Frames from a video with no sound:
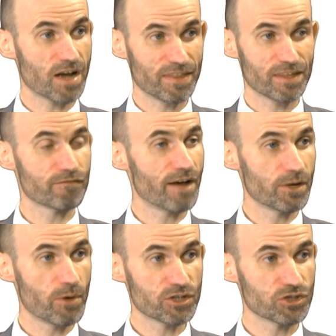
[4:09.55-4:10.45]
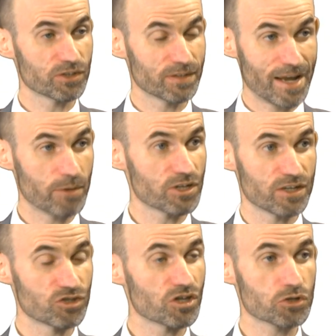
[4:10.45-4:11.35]
I think the valuation now
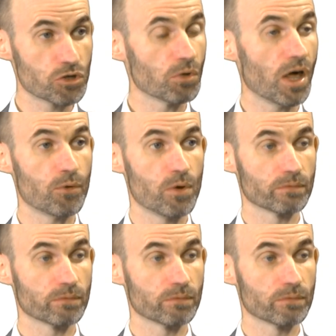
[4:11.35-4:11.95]
is just too low.